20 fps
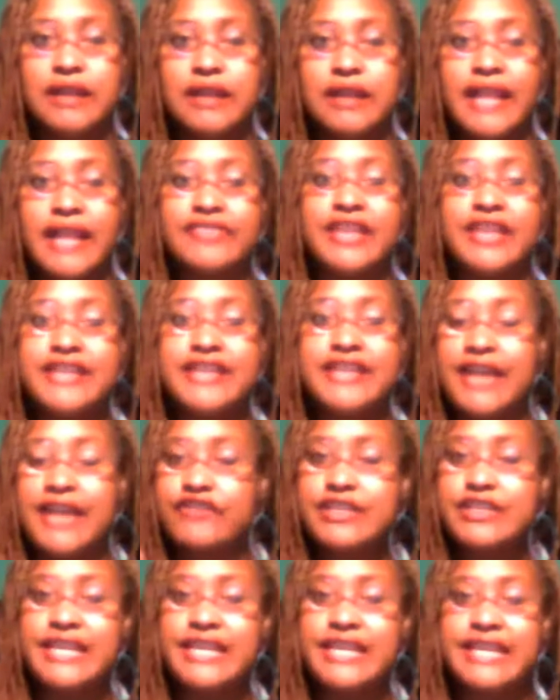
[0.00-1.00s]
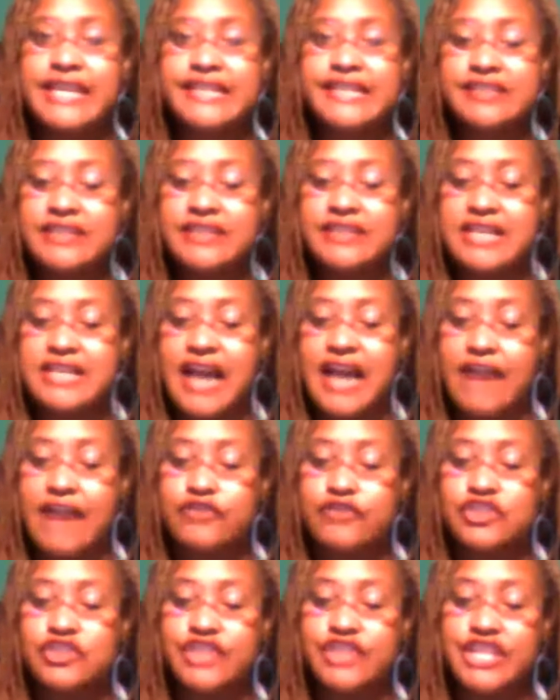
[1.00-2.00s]
They never get into the
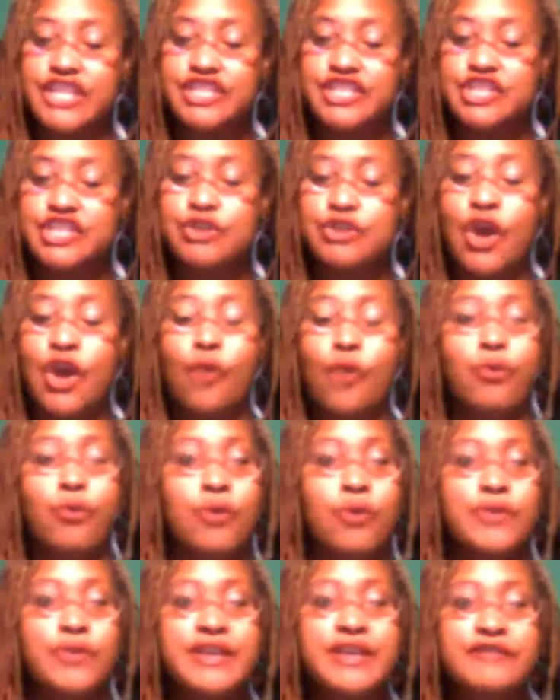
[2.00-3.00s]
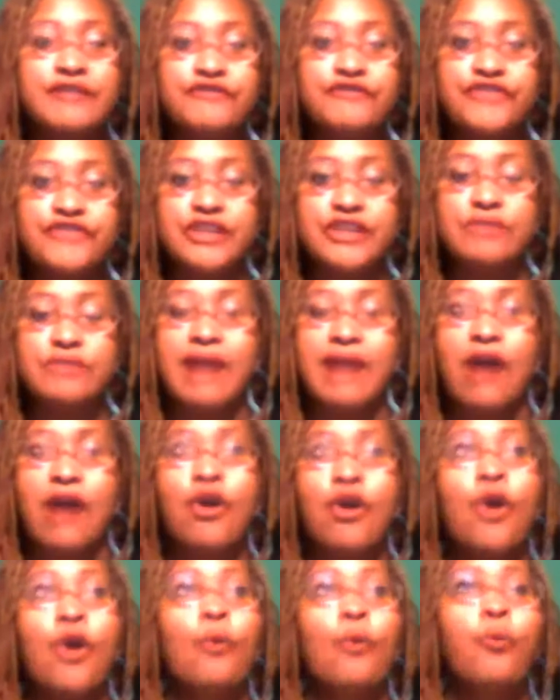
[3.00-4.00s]
conversations where we can figure out,
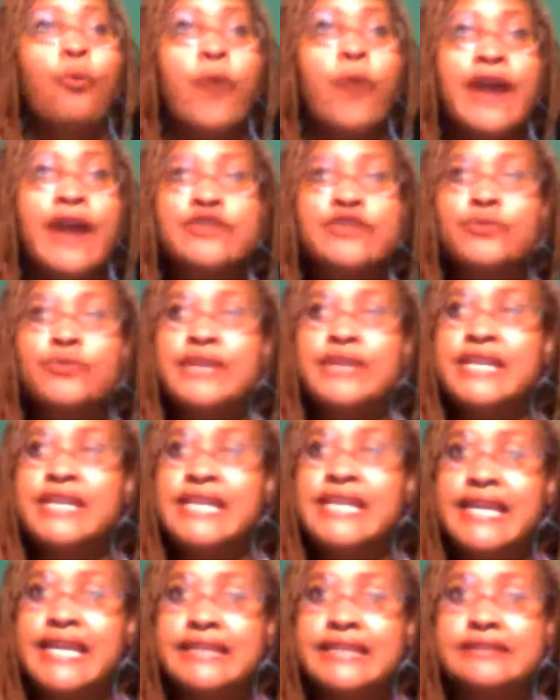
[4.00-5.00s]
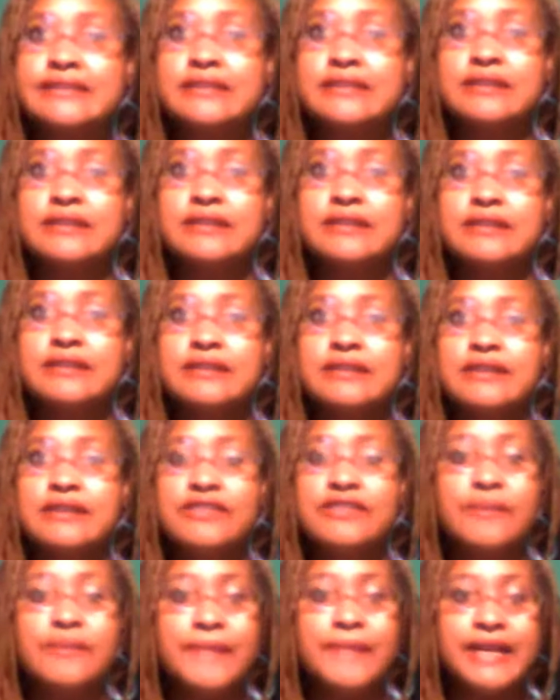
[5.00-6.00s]
where do we get the
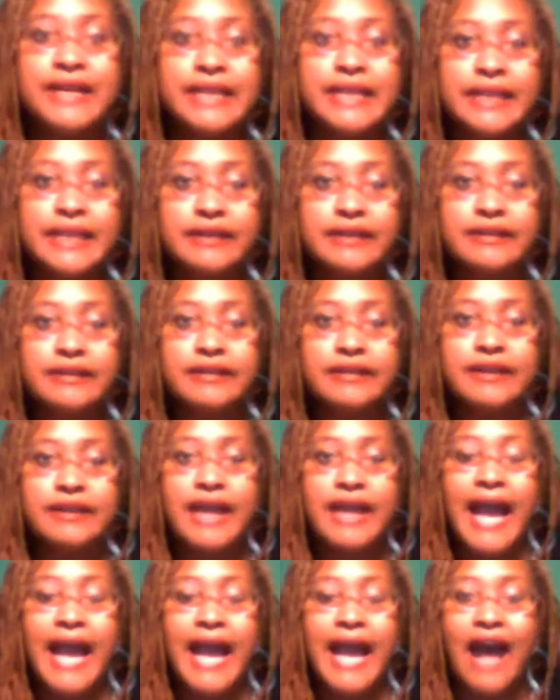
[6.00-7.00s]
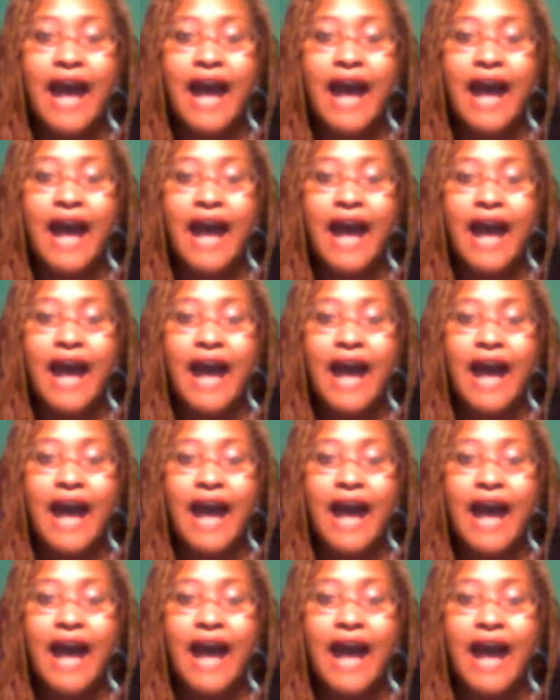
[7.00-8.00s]
money? How do we
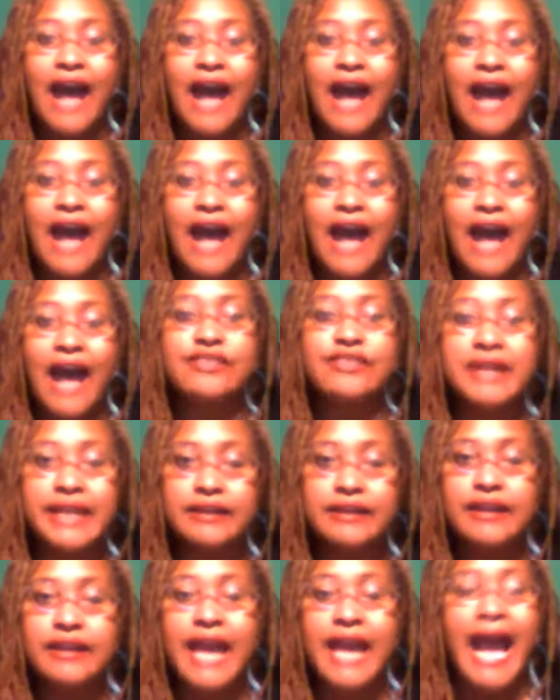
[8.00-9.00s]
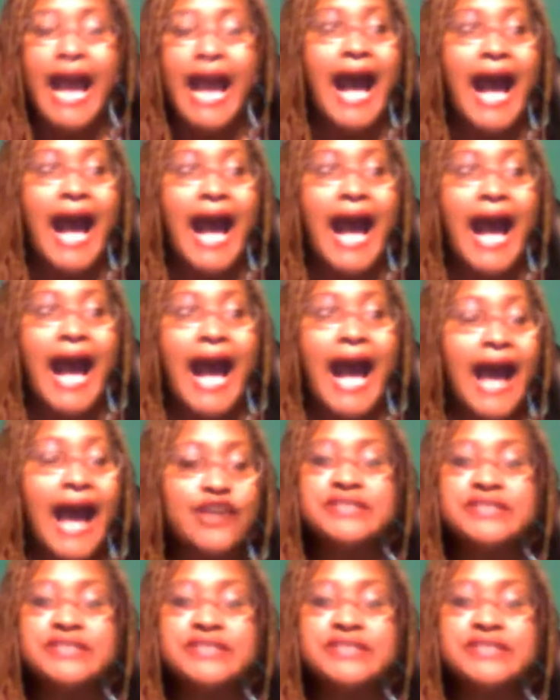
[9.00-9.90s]
create the money? How do we